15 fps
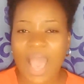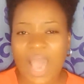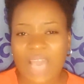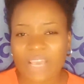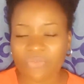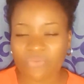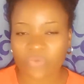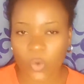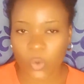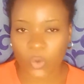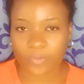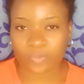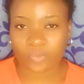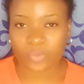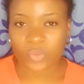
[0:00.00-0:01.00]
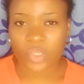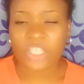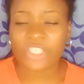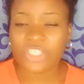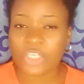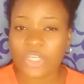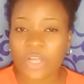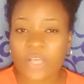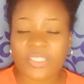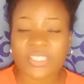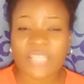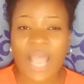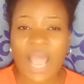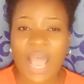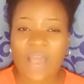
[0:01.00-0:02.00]
iPhone. She
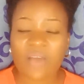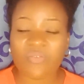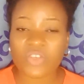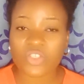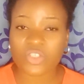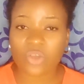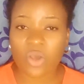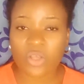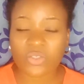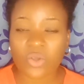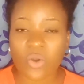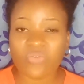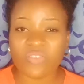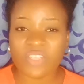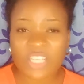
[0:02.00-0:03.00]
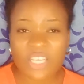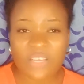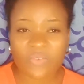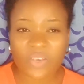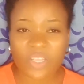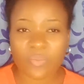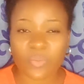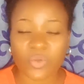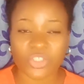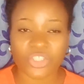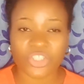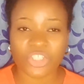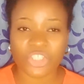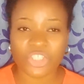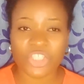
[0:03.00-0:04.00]
doesn't have a source of living, but
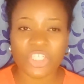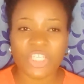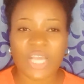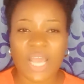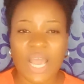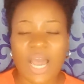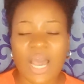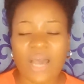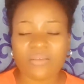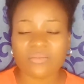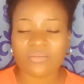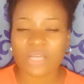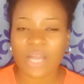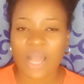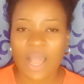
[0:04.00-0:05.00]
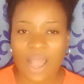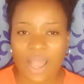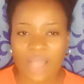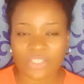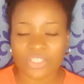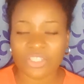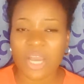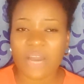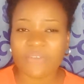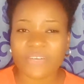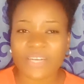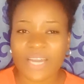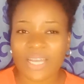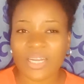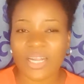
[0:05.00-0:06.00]
she has car. She
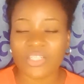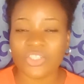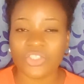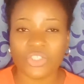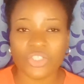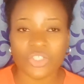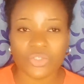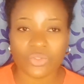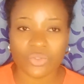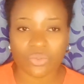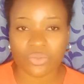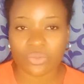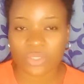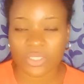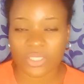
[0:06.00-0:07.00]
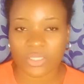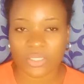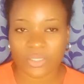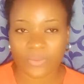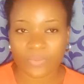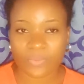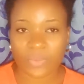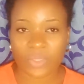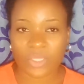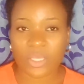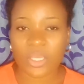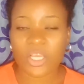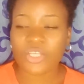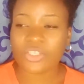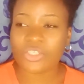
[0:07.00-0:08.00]
have car that she is using.
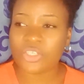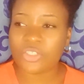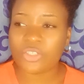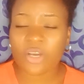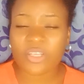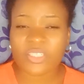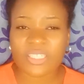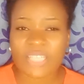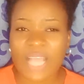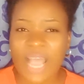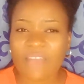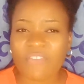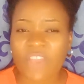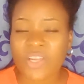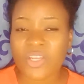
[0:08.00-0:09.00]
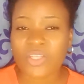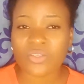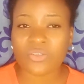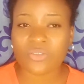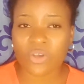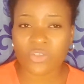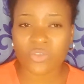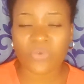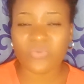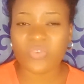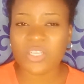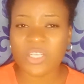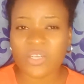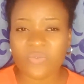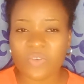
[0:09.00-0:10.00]
She doesn't have any source of
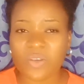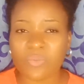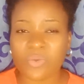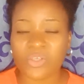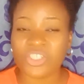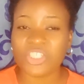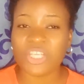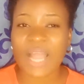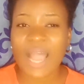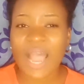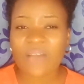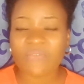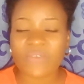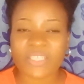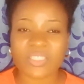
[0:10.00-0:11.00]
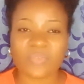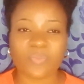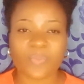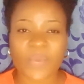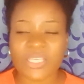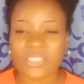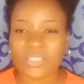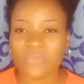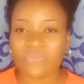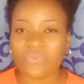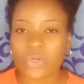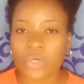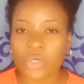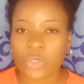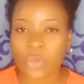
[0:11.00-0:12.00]
living, but she have expensive
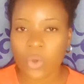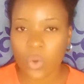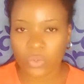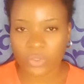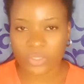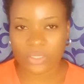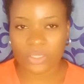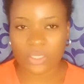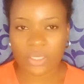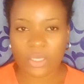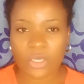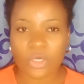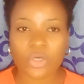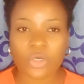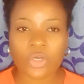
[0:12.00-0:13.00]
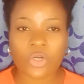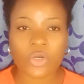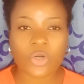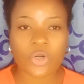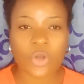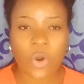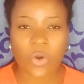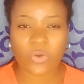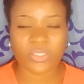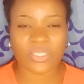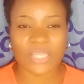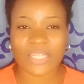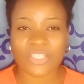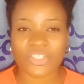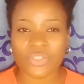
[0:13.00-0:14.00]
clothes. Clothes
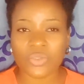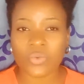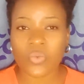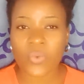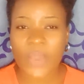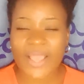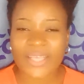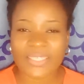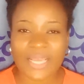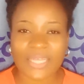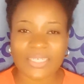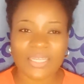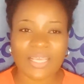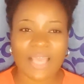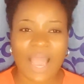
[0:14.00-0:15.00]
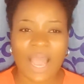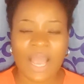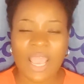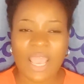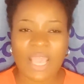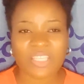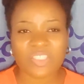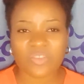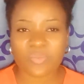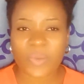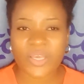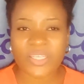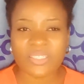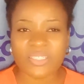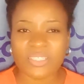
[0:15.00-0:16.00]
that she wears, and they are
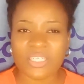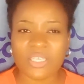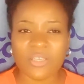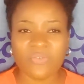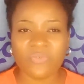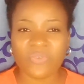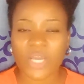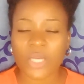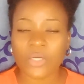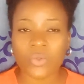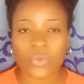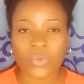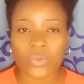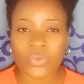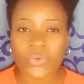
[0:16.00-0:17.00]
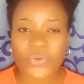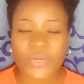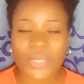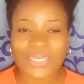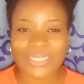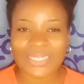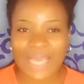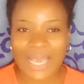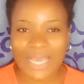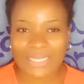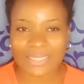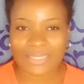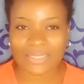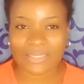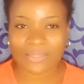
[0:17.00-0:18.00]
expensive and cool and
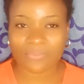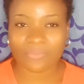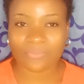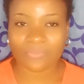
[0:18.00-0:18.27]
nice.